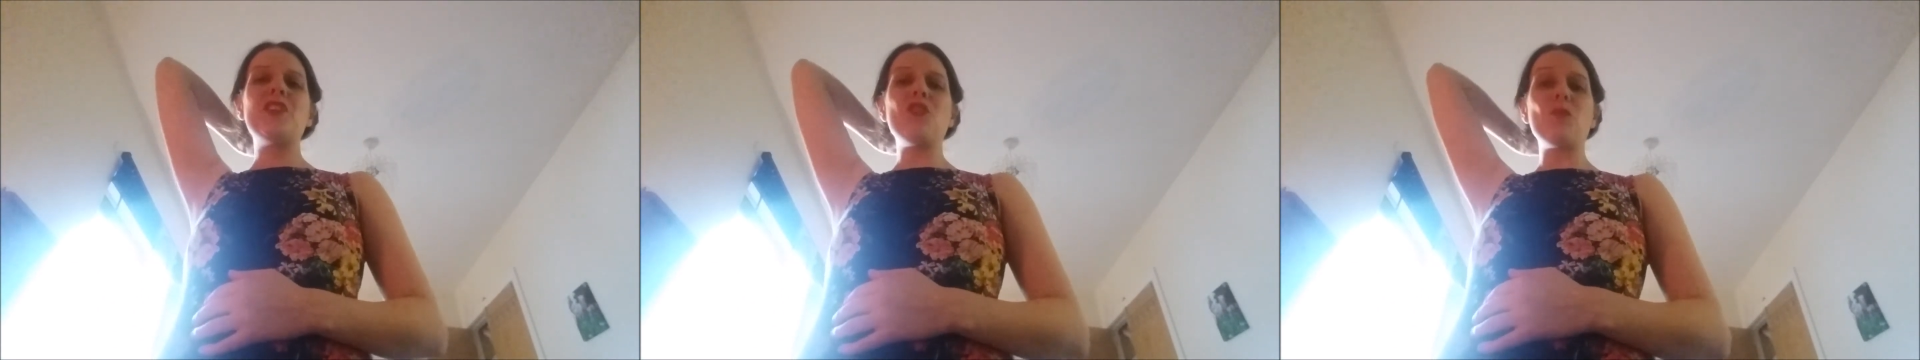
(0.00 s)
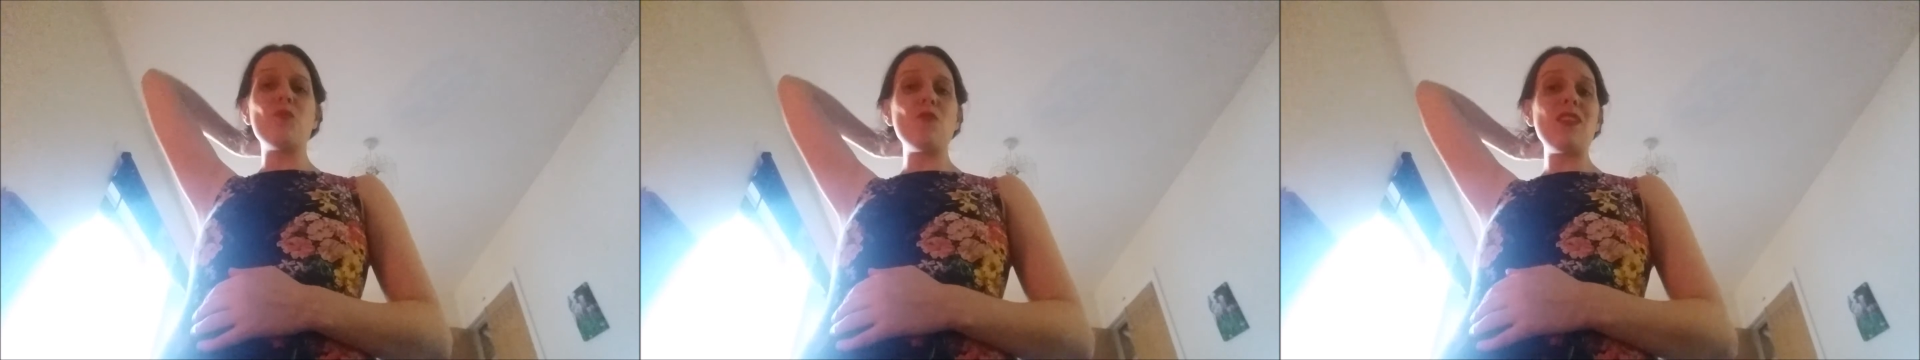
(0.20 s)

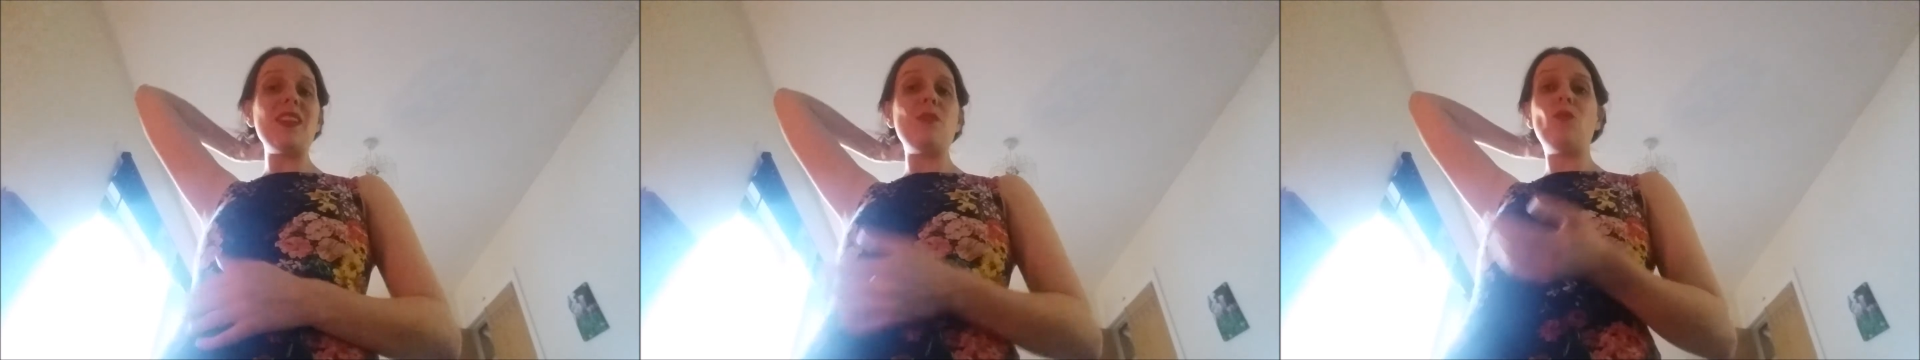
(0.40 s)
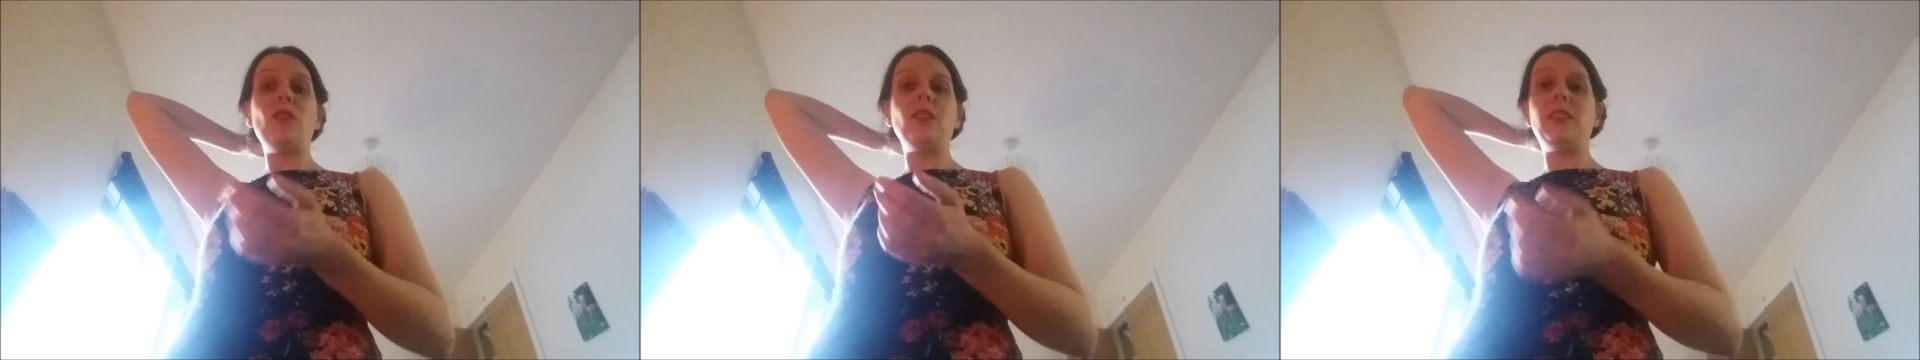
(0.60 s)
Your
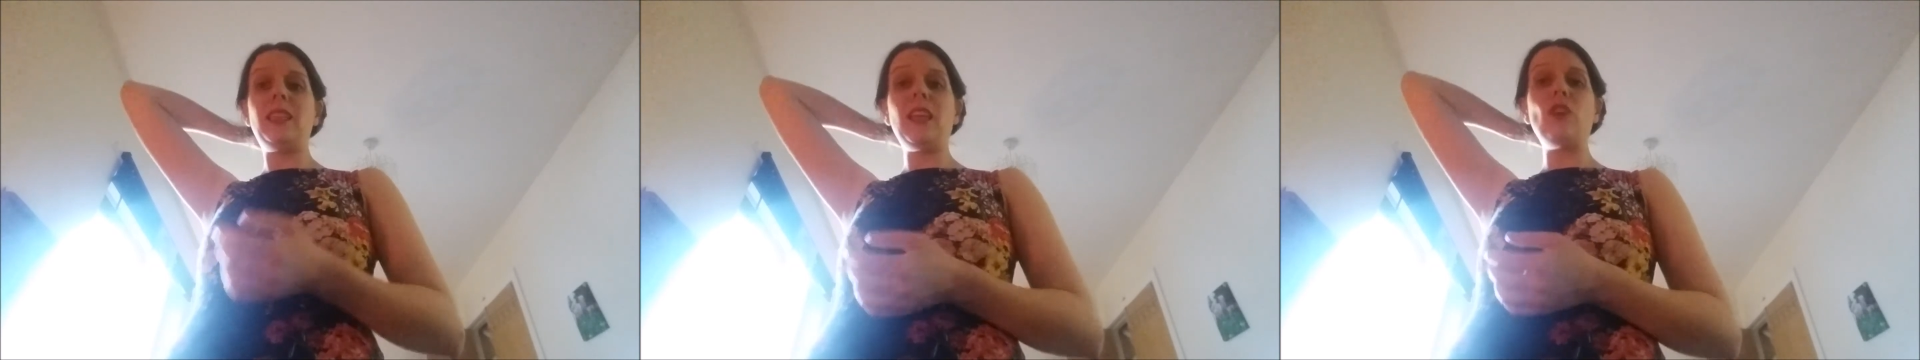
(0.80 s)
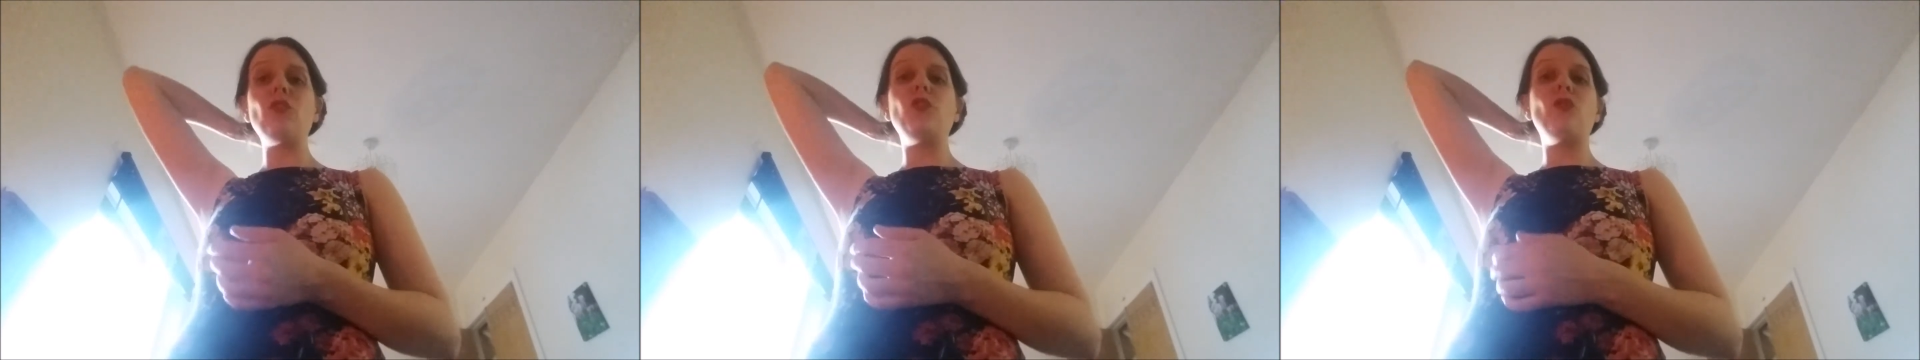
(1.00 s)
brain will
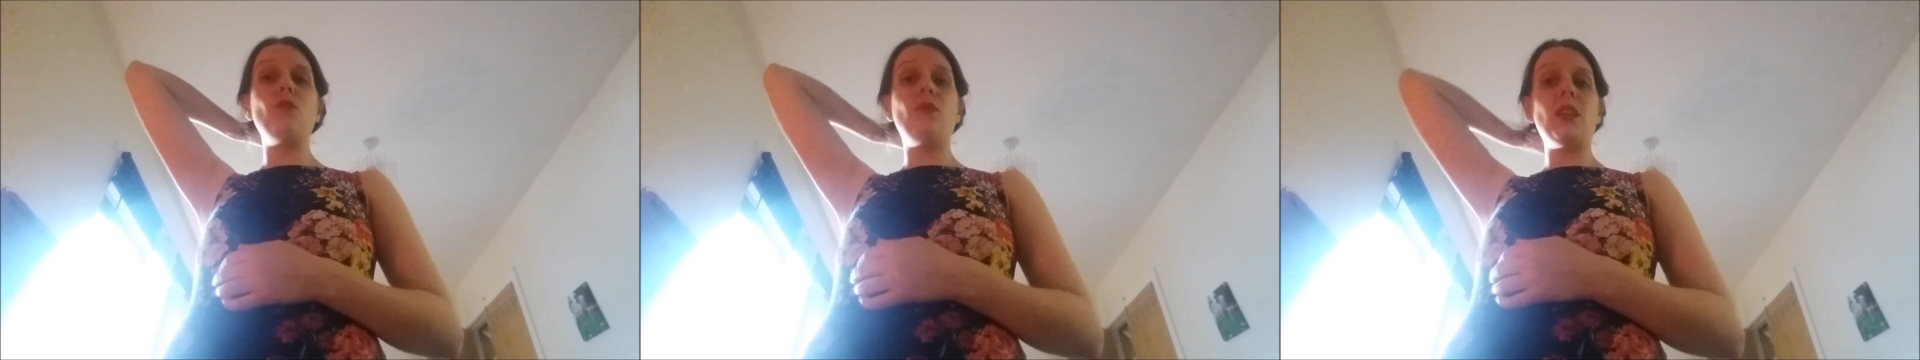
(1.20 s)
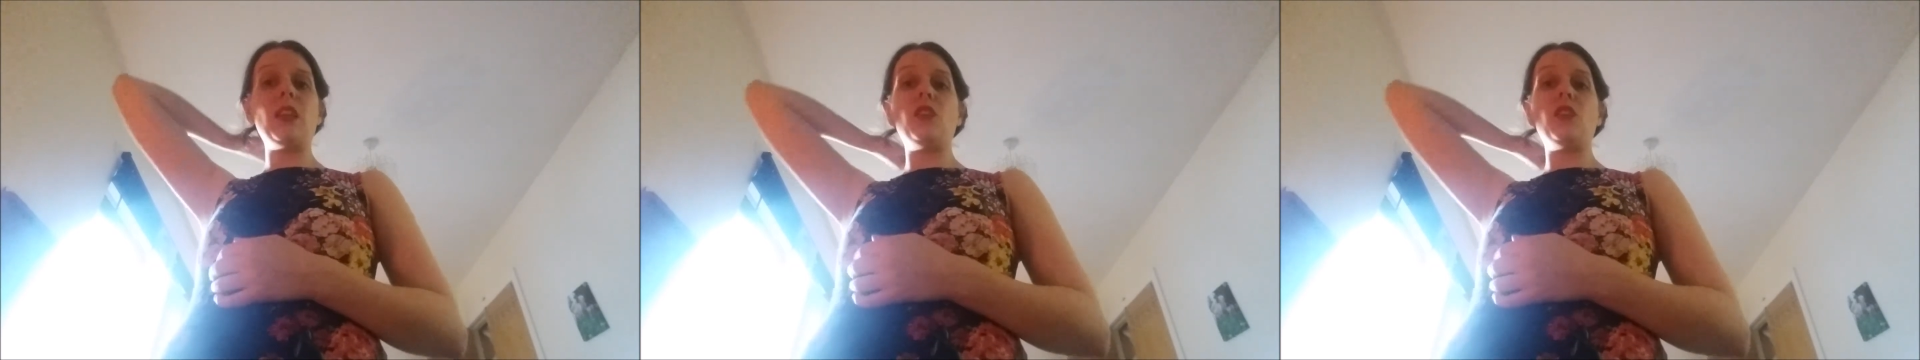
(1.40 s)
tell you